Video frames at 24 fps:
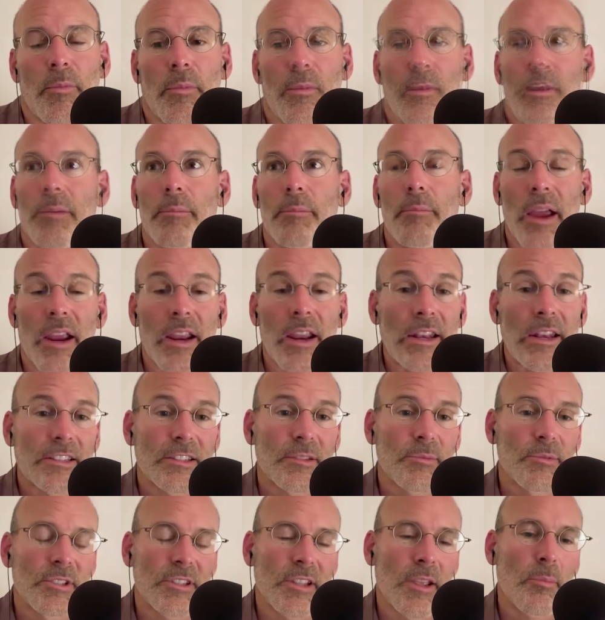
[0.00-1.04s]

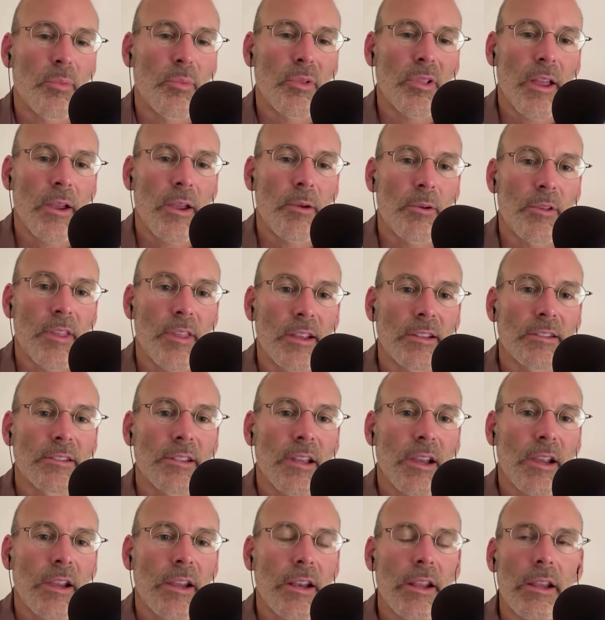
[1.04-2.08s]
mechanism is at play with
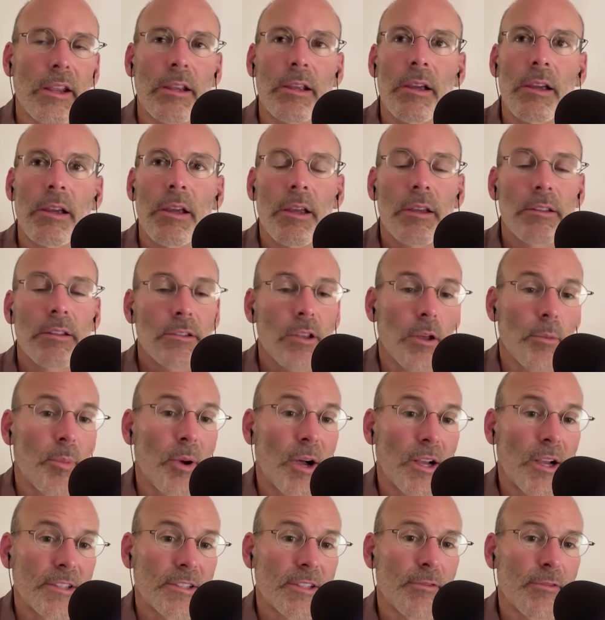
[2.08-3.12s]
anxiety. It's called
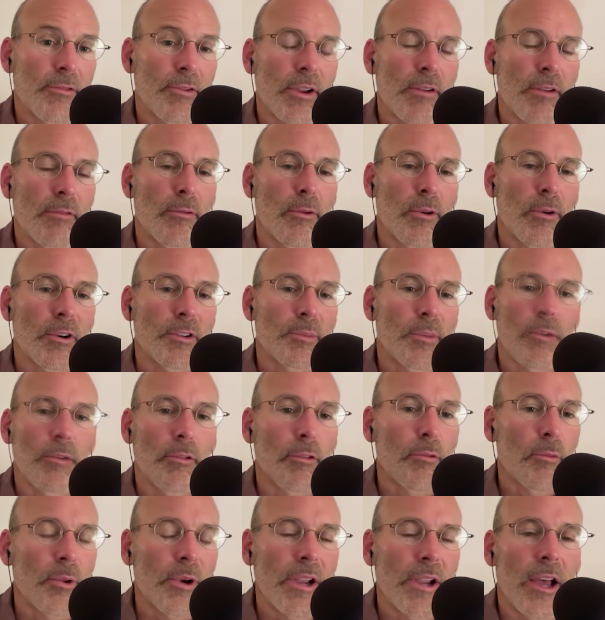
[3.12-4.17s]
positive reinforcement.
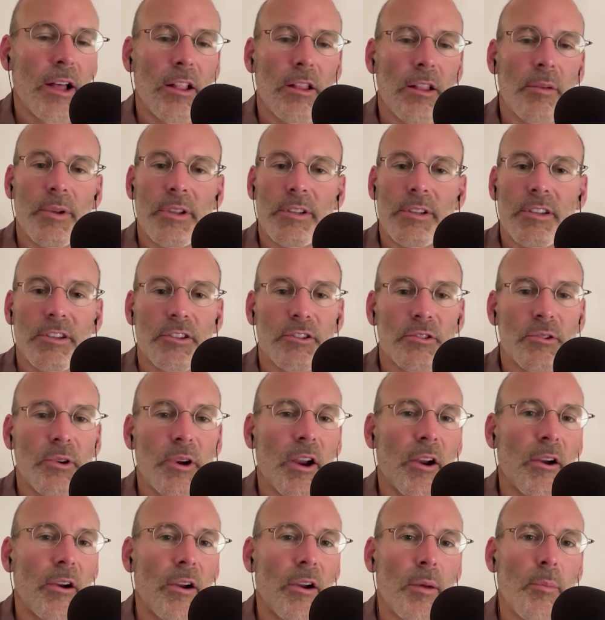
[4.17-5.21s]
Three elements, a
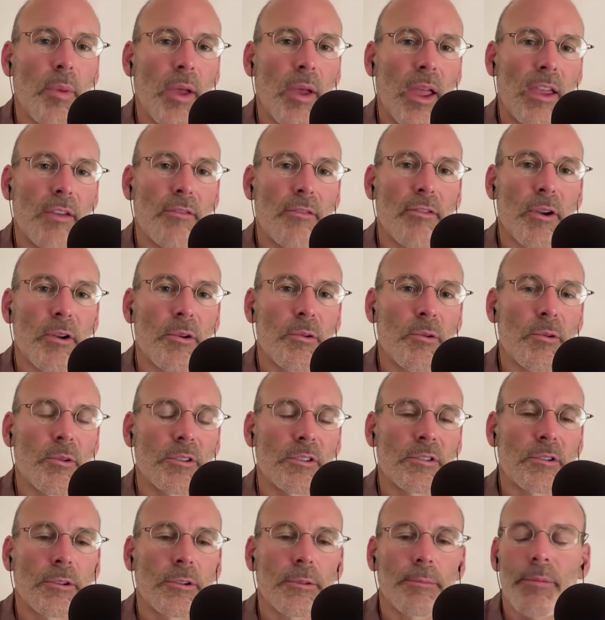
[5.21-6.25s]
trigger, a behavior, and a
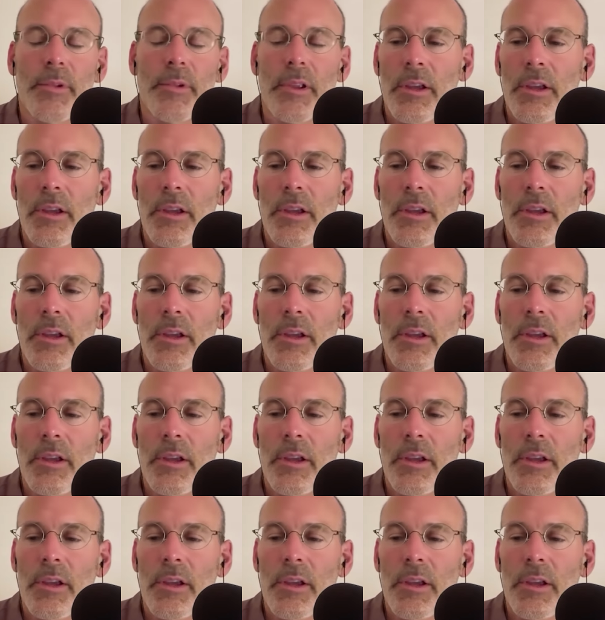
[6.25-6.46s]
result.